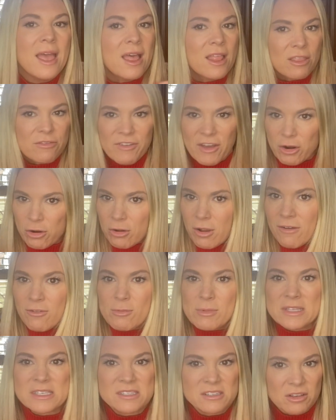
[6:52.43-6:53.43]
The federal
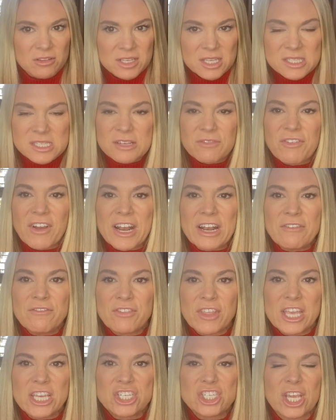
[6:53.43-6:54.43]
government still needs to fight
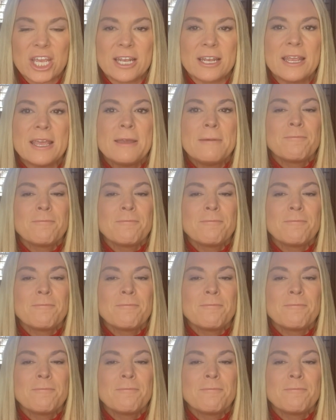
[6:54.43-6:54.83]
inflation.